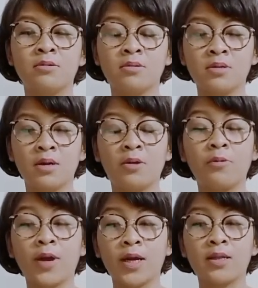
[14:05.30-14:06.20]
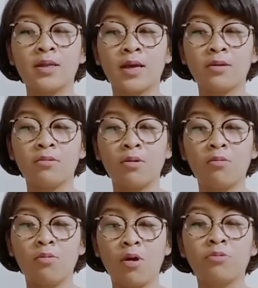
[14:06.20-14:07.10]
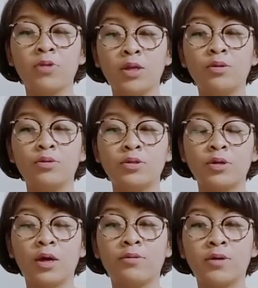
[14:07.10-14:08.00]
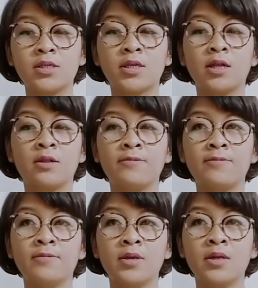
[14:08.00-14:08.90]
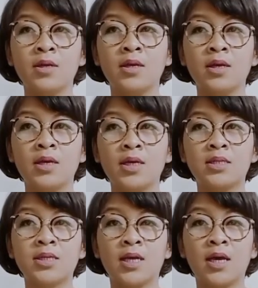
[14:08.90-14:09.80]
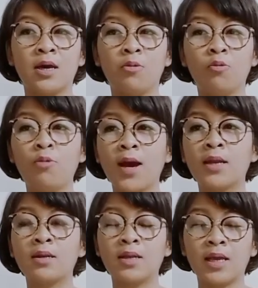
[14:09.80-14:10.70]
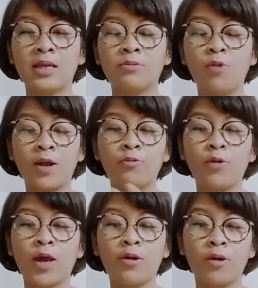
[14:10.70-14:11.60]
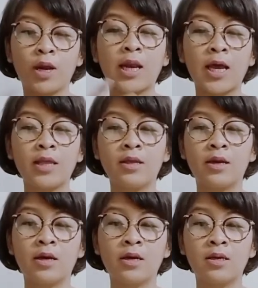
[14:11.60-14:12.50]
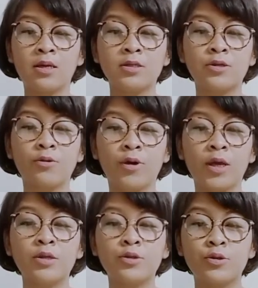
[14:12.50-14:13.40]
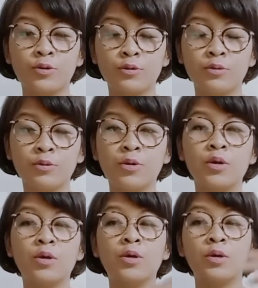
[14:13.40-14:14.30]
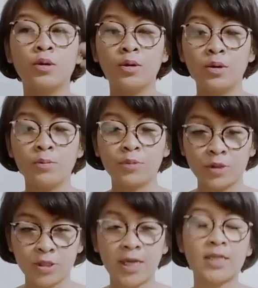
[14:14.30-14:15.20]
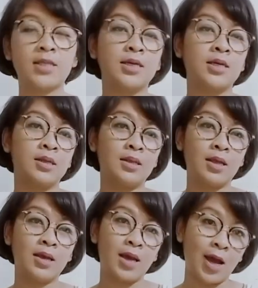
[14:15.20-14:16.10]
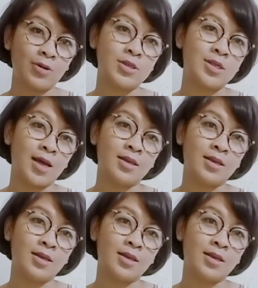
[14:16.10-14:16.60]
Aware that what we do to ourselves, it's in one way or another is going to project it outside.